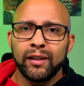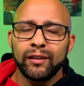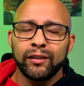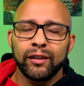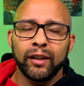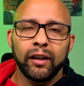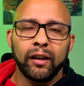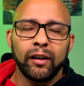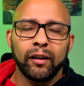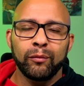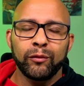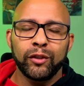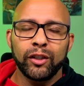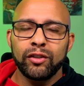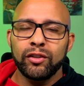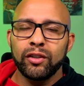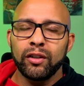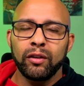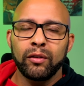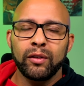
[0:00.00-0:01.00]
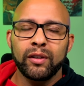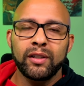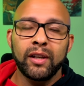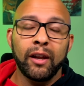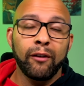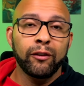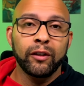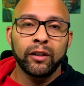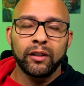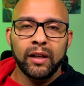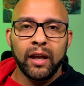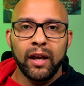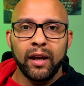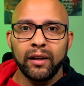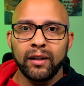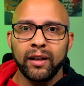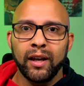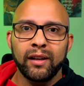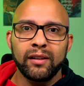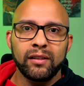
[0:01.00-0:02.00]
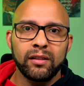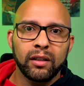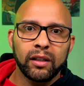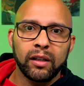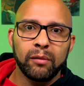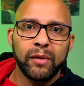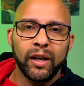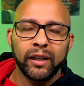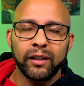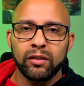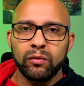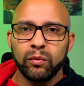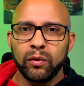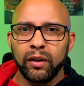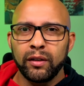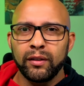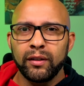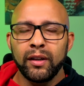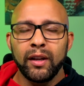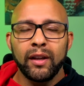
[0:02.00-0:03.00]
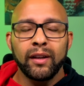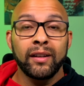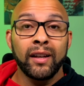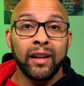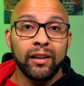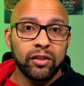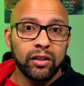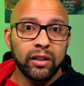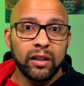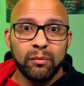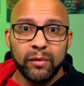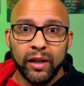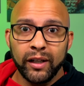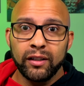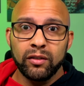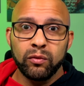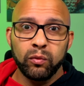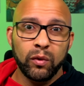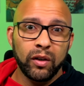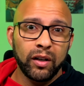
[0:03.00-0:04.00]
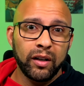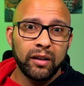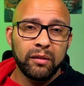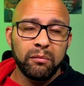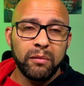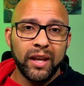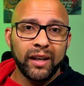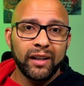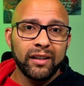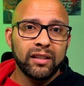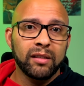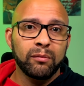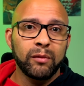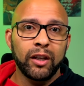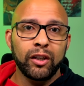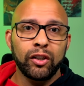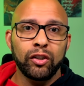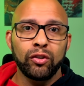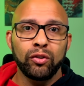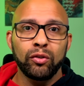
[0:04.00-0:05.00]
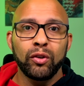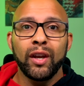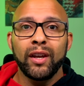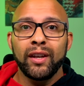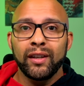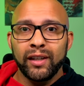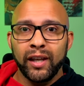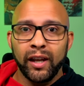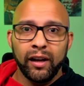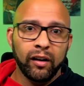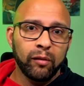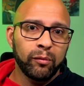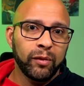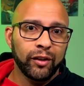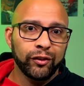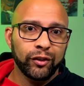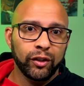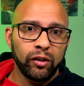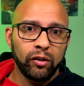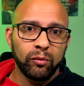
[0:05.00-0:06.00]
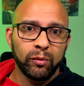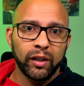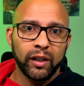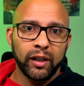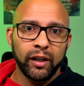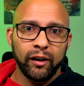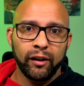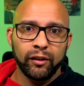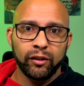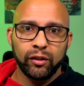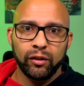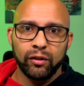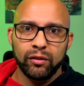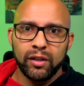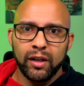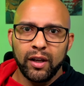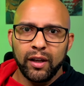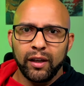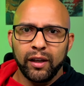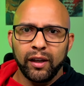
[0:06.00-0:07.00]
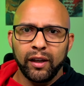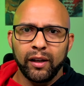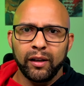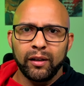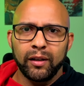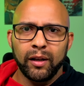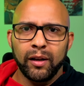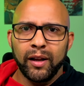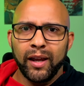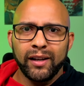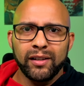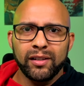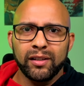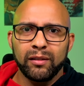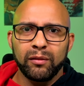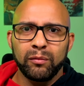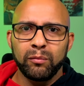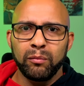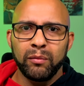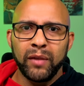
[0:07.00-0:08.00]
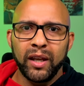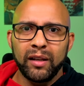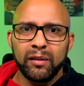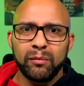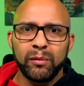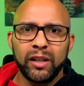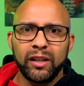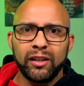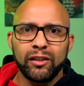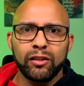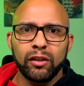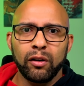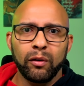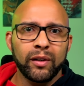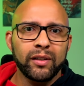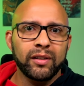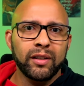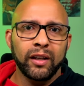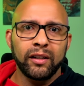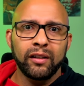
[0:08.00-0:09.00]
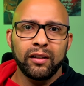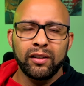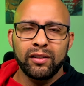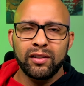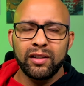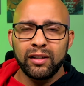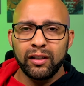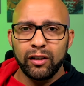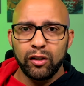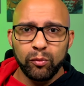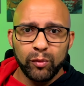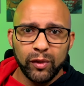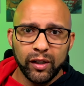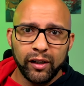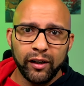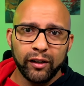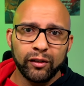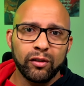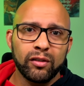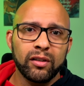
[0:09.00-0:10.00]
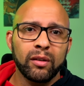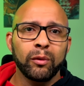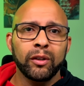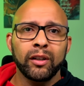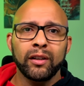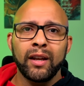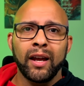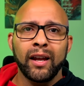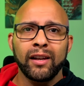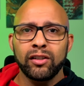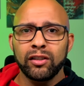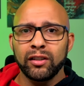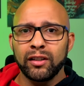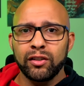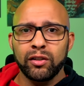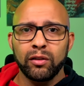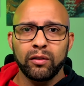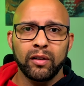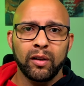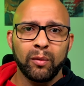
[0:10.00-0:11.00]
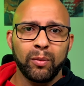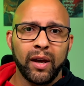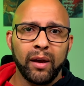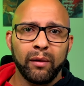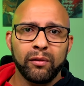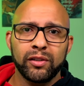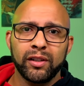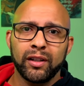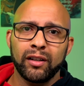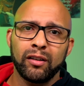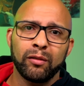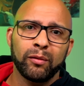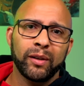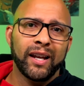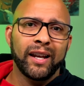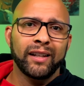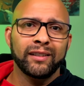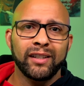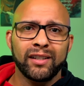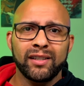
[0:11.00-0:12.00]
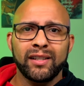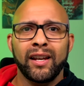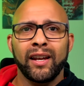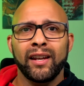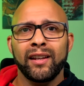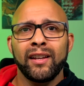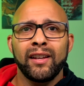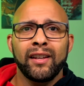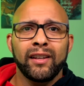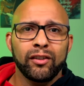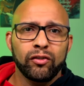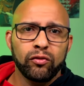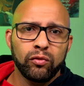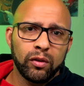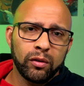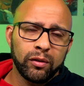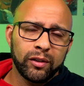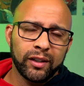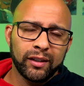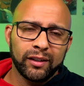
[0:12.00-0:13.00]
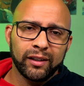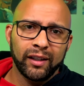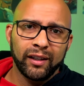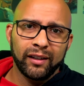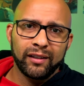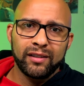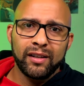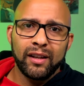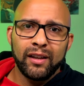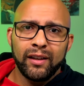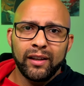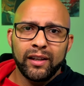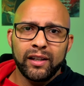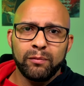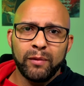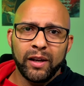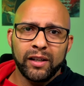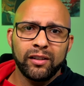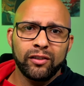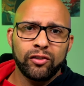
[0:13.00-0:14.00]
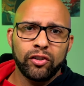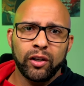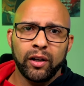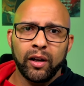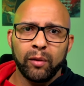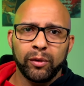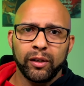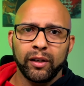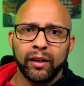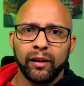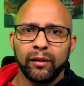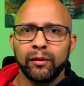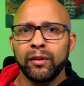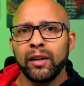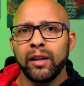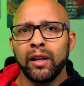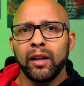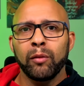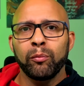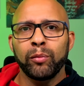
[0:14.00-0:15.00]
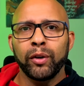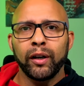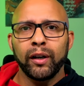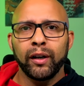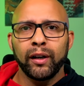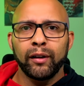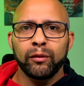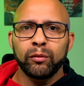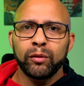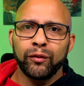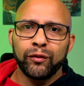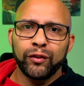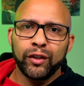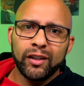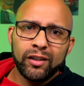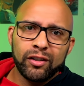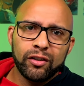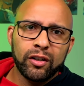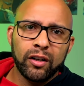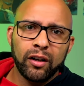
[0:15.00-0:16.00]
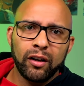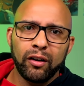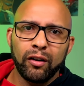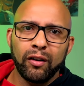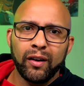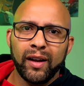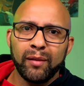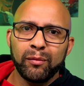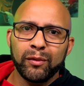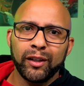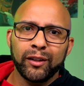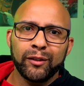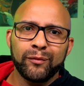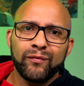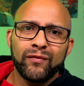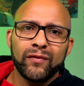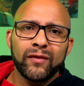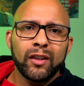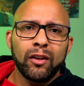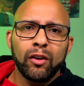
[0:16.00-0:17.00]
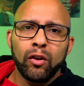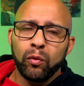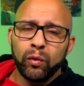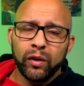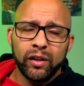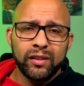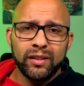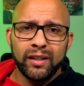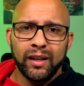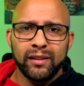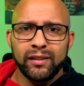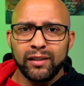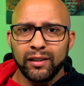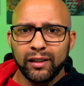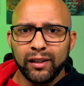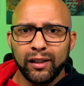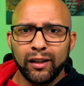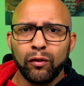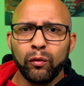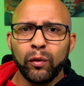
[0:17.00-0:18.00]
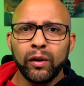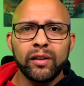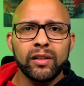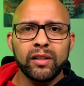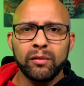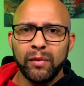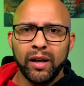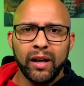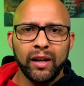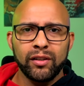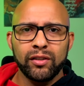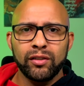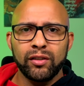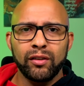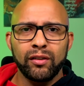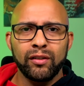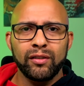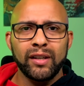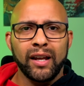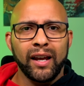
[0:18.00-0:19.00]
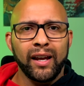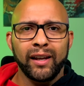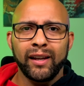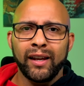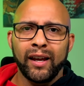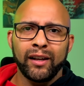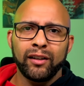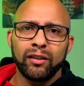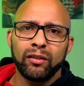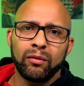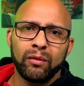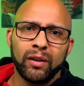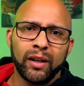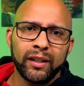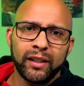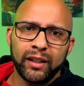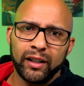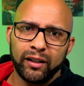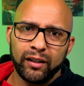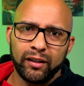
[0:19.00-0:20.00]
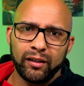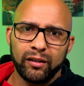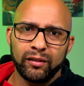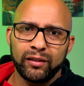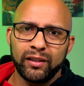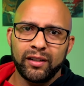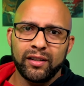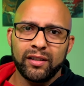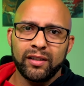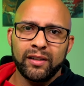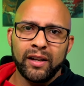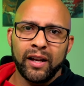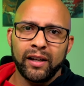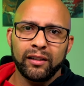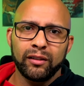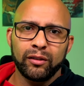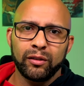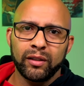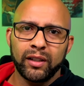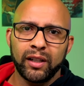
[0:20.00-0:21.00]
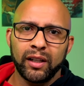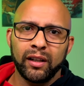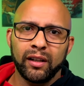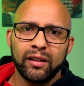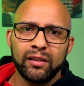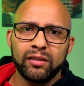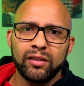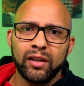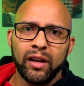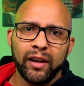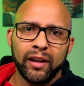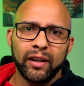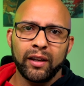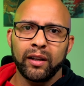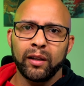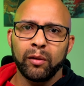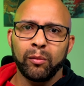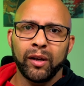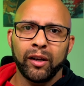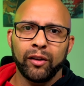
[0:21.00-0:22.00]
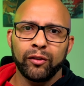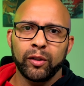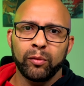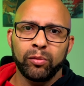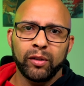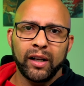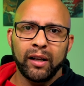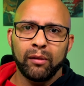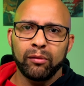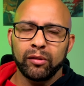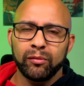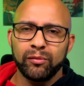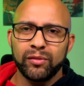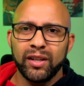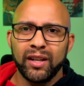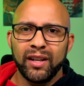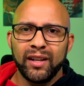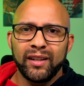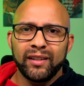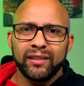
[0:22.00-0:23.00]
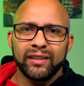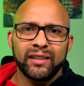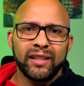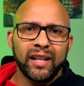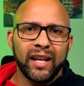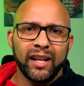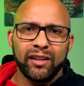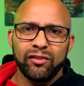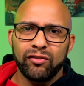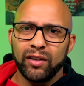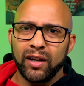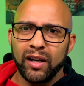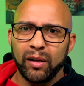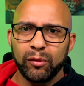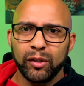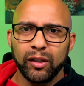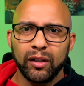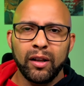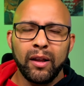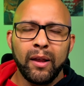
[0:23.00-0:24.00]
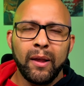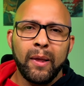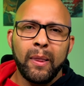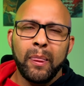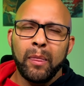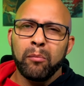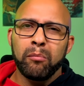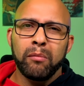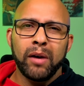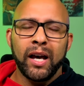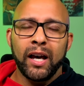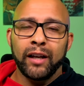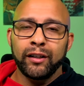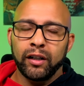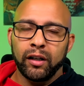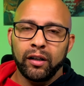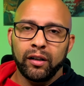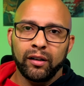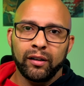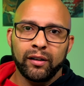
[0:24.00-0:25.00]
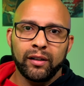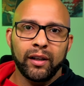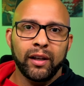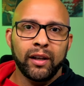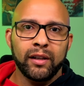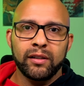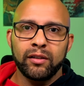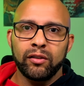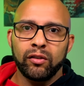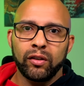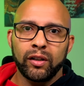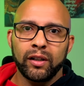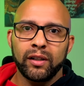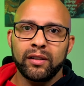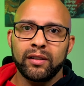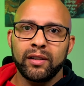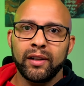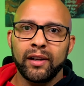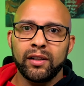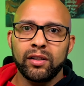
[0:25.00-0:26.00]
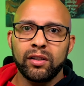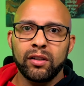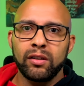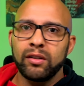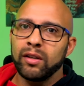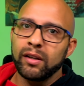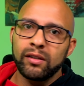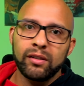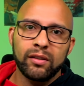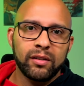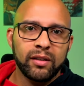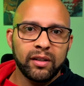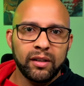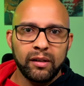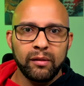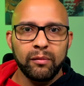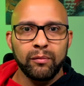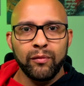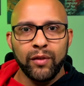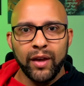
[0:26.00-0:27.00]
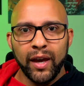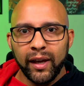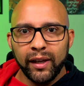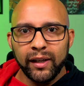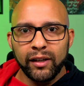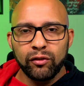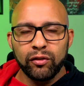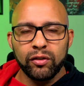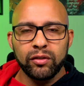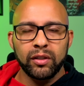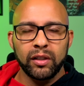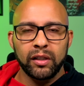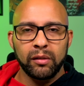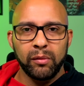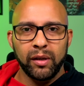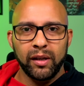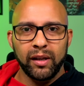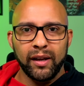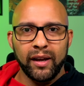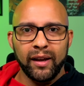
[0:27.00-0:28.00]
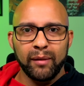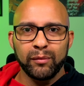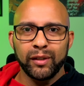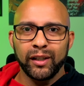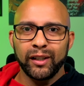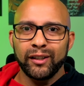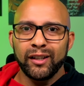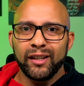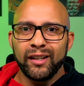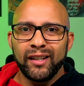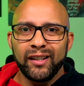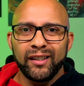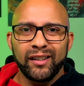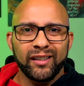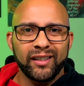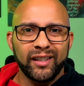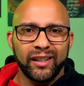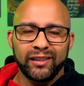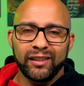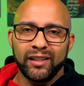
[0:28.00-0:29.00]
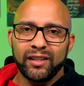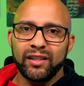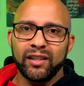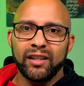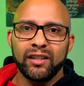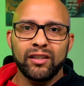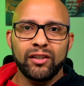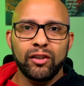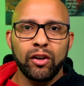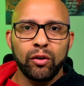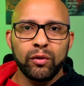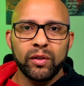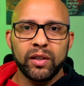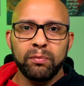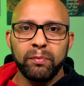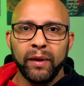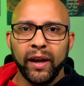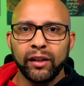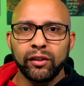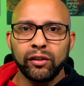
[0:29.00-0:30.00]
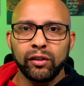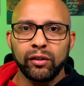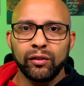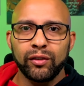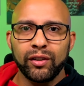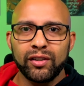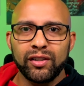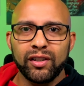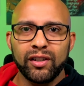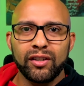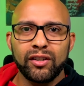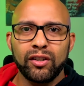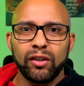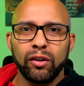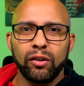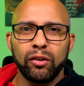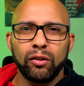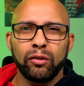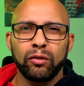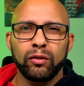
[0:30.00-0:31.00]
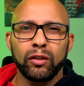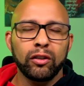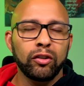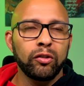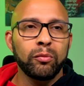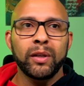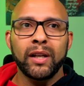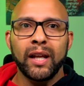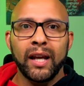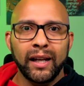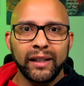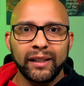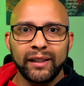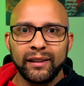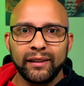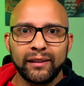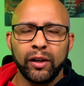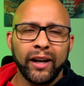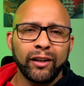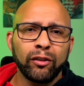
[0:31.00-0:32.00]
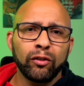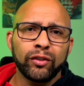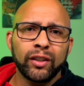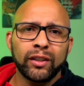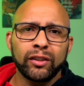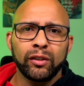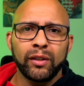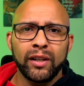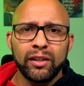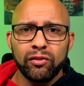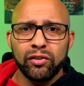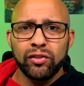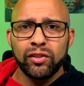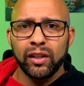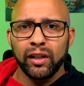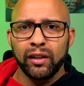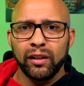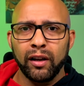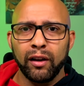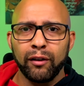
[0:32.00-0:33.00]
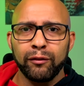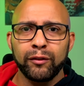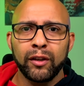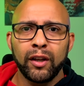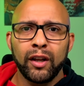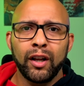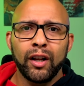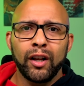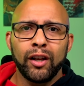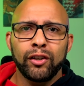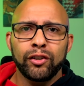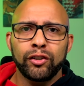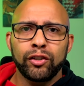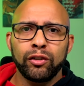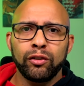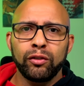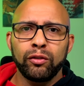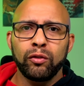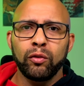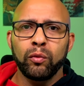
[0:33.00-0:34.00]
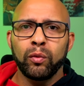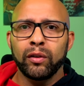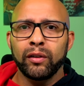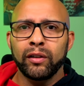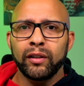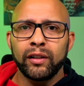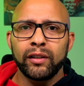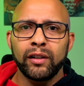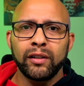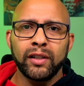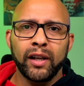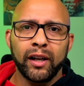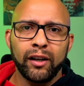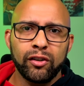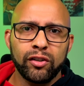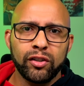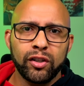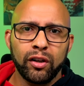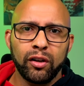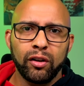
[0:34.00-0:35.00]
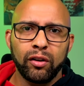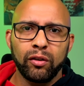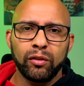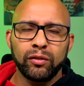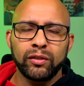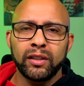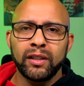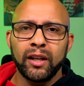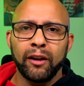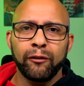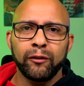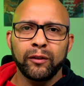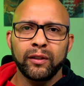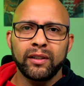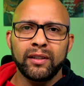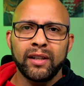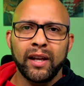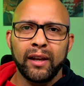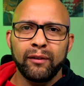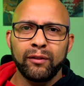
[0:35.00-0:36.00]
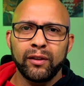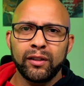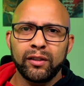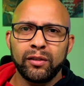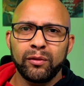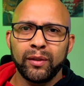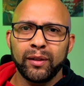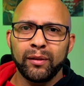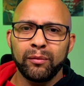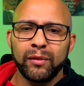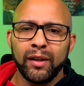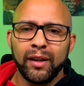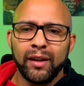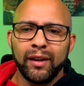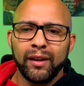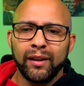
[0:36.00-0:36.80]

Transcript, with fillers: Um this show is definitely not Godzilla minus one. Godzilla minus one managed to make you care about the human characters, and it actually made me so excited to see the human characters that when Godzilla showed up, I was like, oh god, this guy is ruining things. He's messing shit up again. But with this show, I'm like, where's Godzilla? Where's the monsters? I, I don't want to hear these snotty little kids talking about their problems, the dad drama. Monarch as an organization doesn't seem that interesting to me. I'm like, okay, this is no Spectre. This is no Illuminati. I don't think they're interesting enough to warrant an entire show, to definitely dive into him.